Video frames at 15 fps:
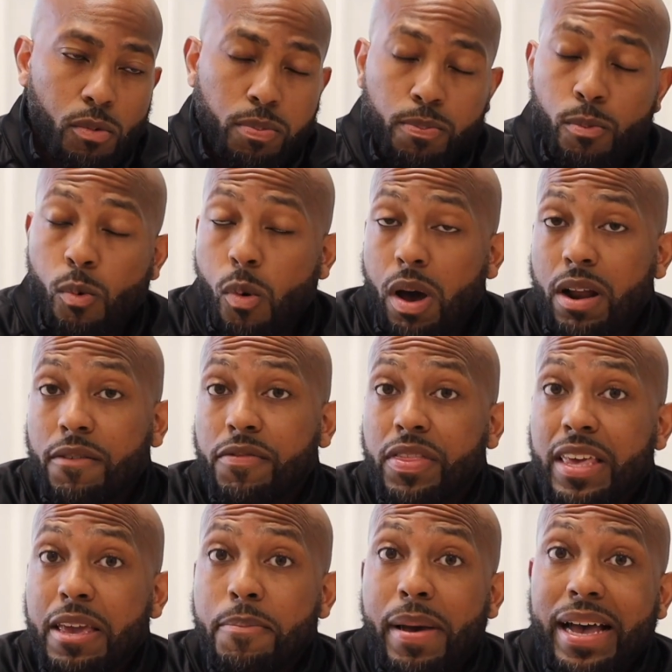one of
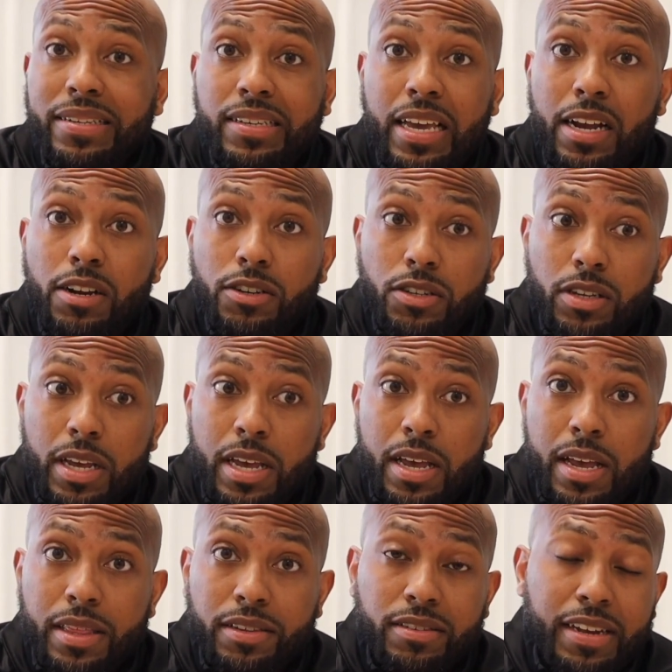the best kickers
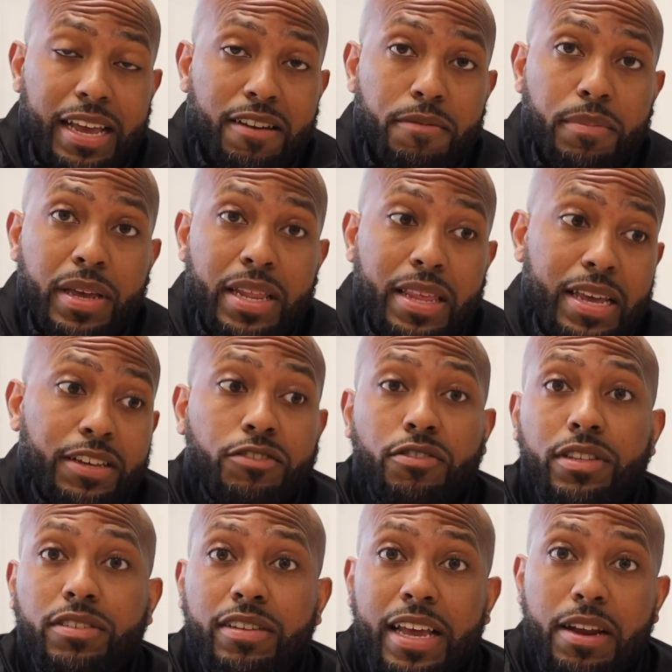in the history
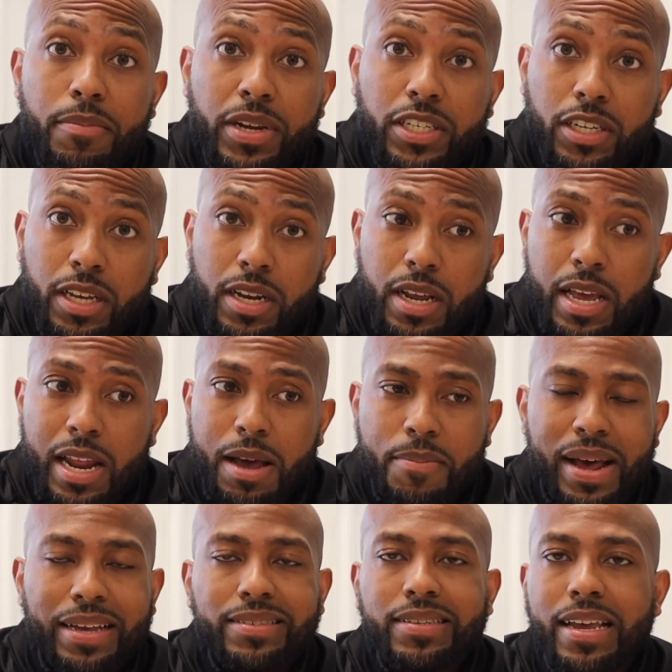of the state of Michigan. And I'm
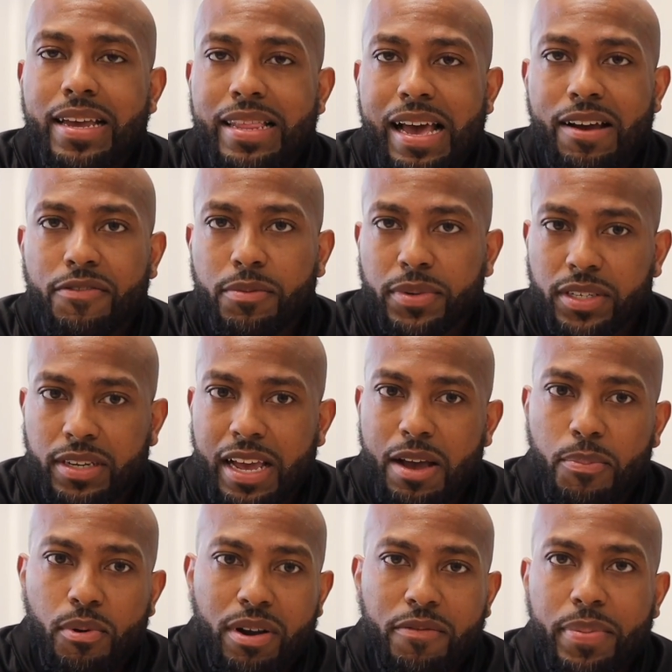not saying that from a
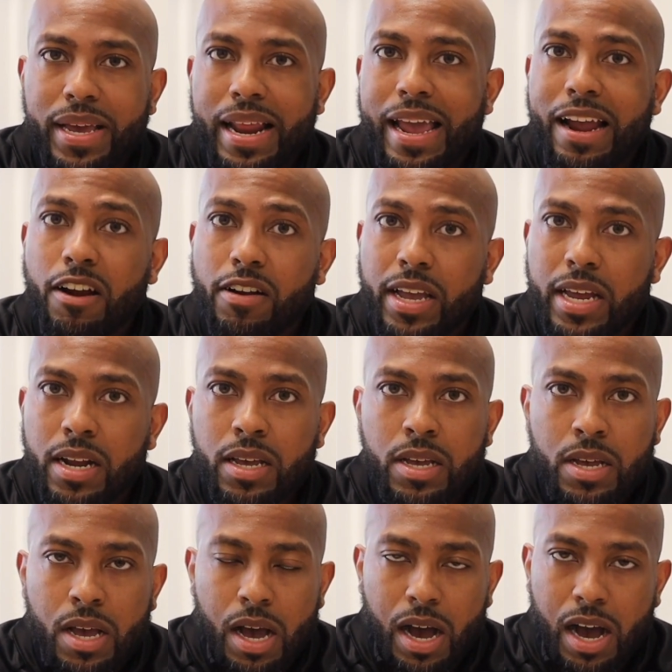standpoint of being arrogant.
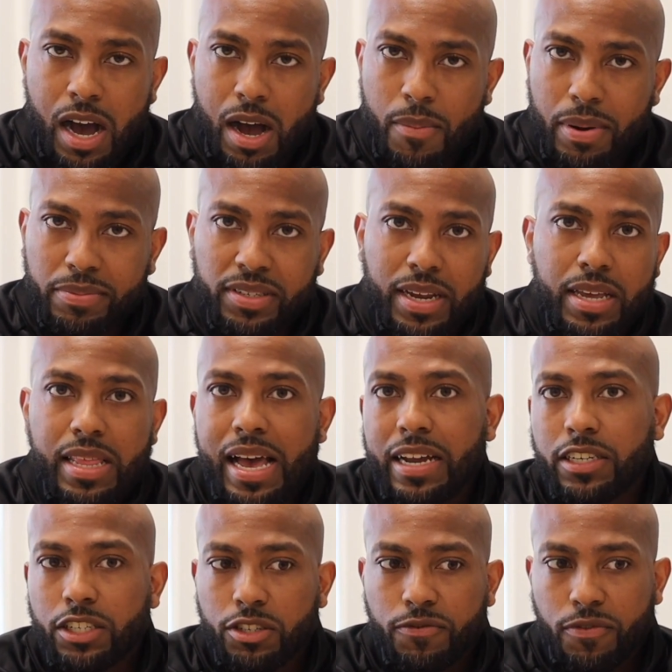I'm saying that
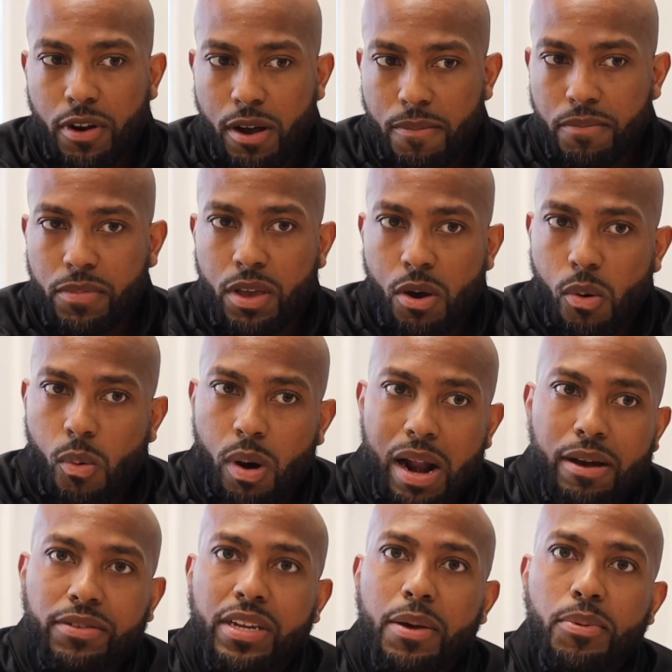just from what I
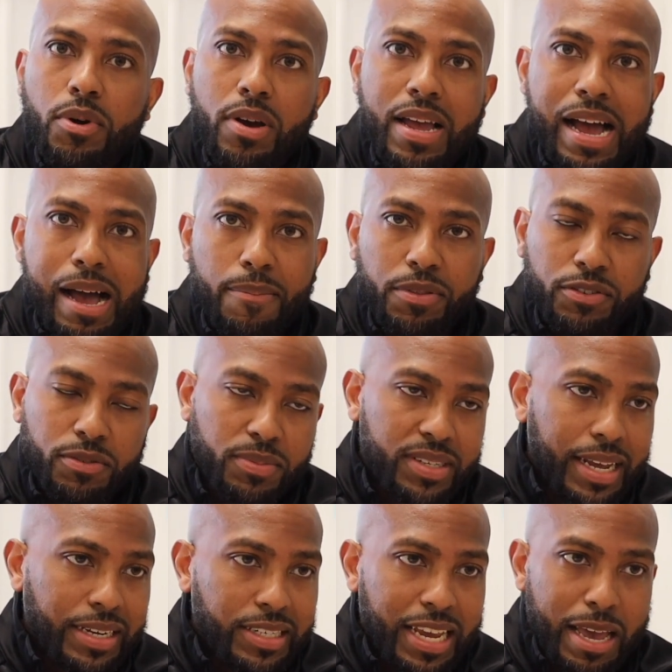was able to accomplish from
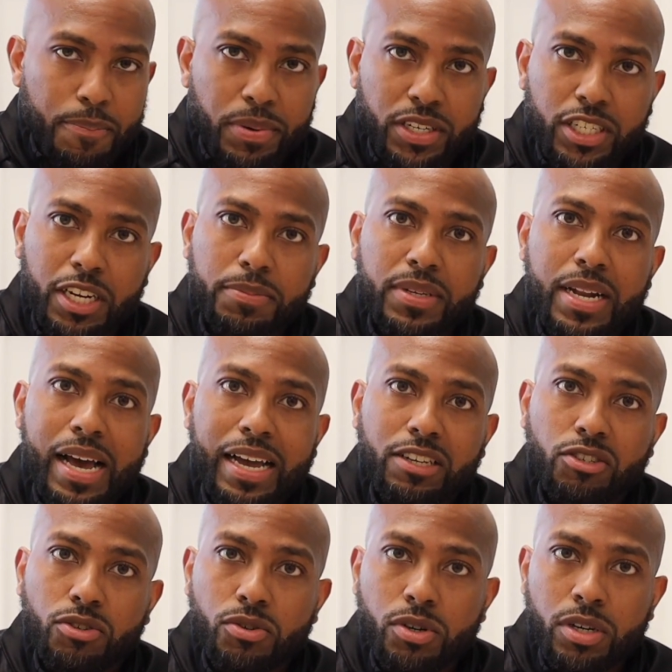state championships in high
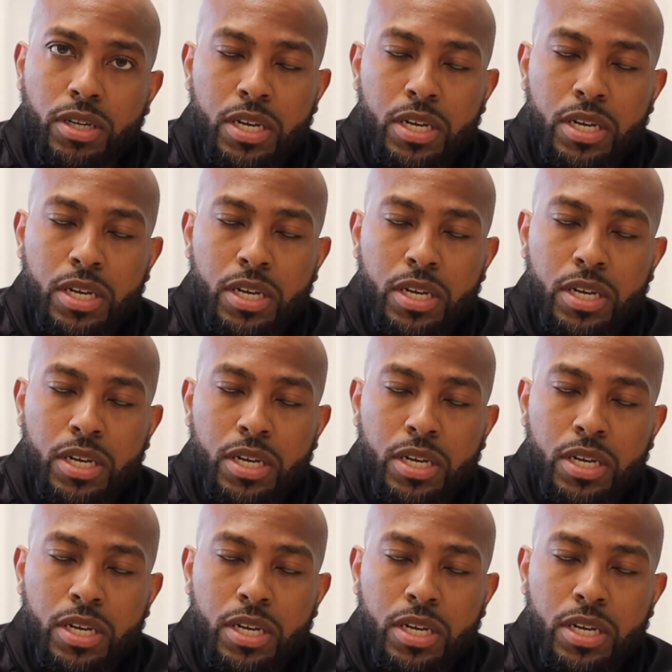school,